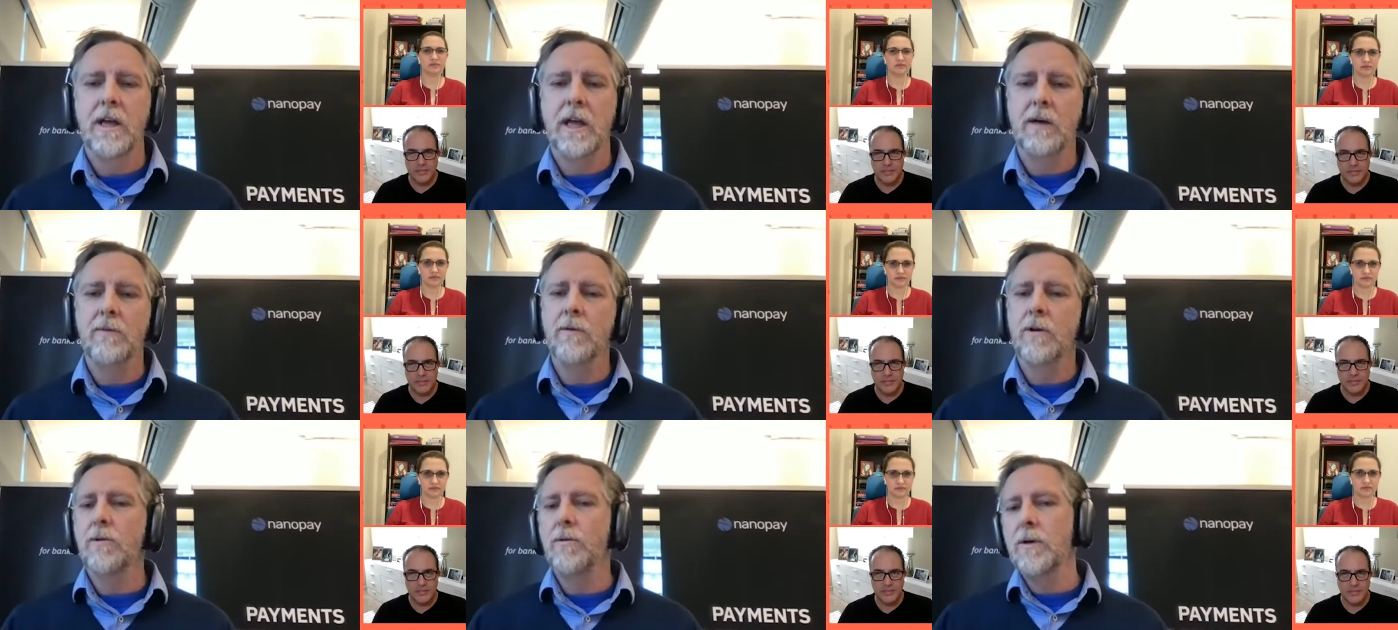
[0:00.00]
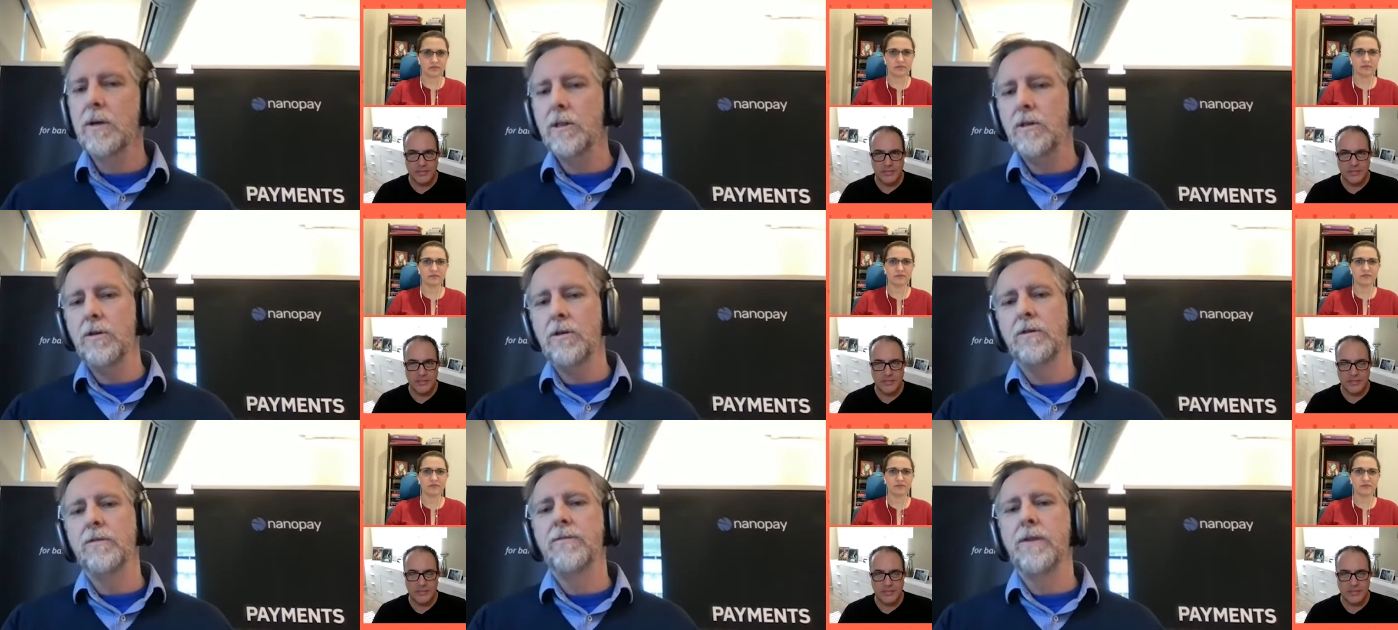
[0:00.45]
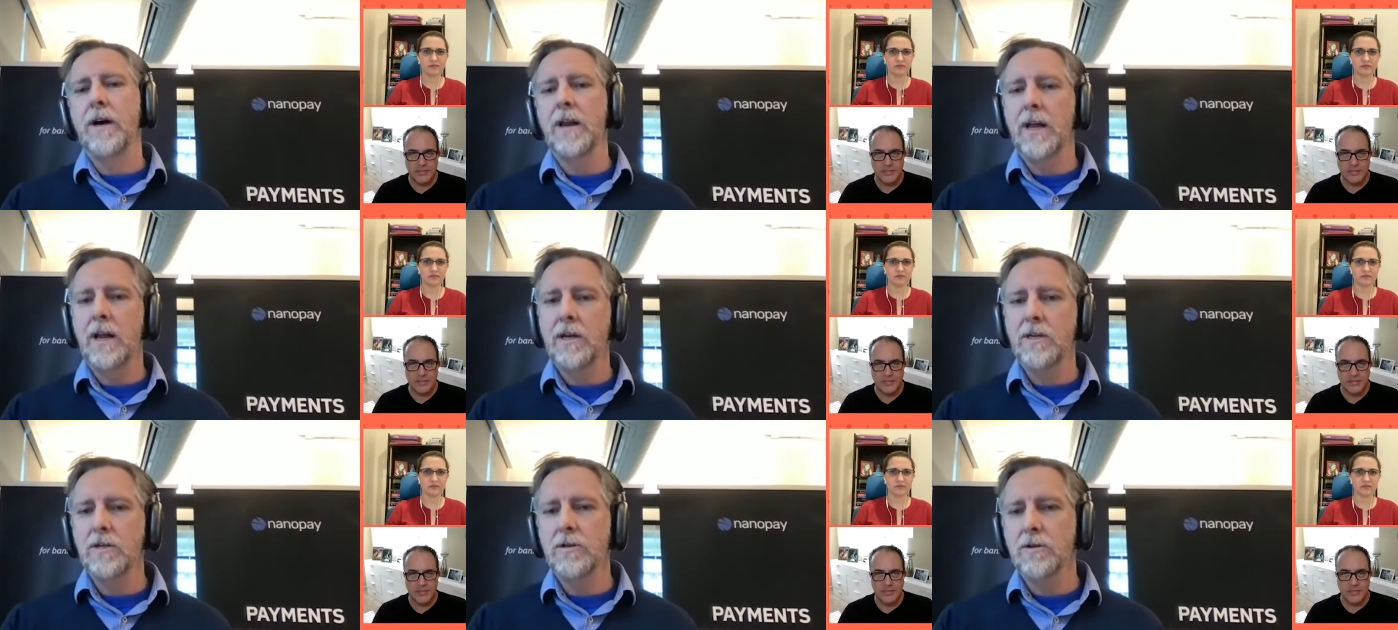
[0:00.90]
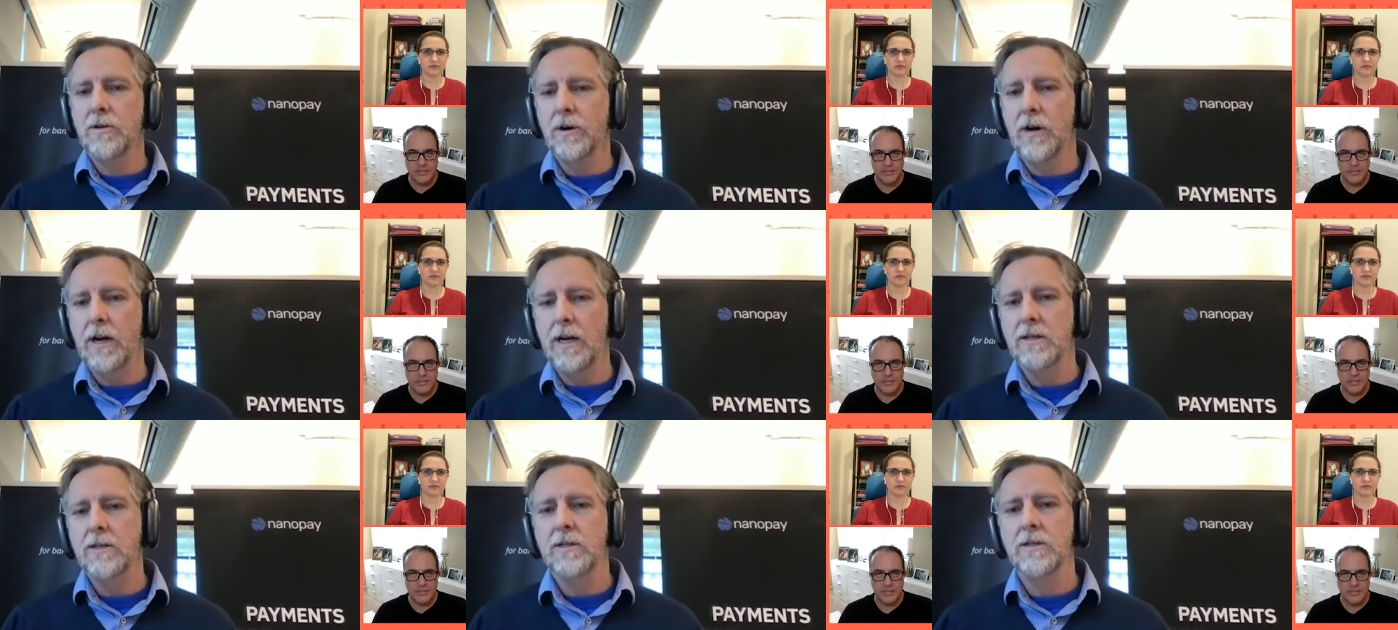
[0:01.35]
Speaker 1: And when we went through the financial
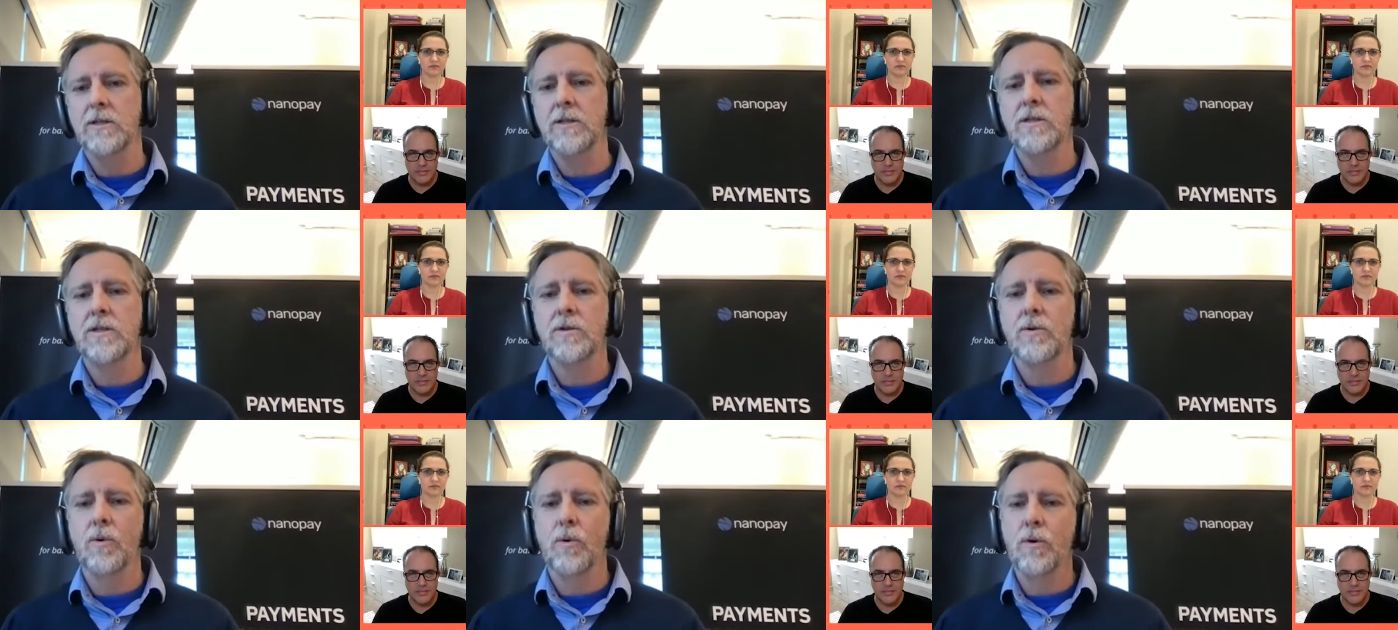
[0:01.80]
crisis,